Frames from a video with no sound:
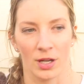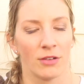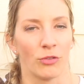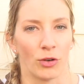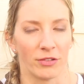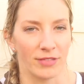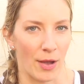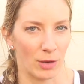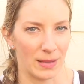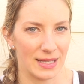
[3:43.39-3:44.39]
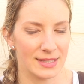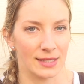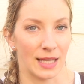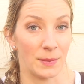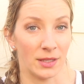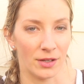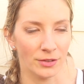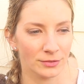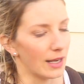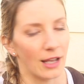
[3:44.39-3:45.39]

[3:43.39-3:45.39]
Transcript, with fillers: for flower beds, let me know.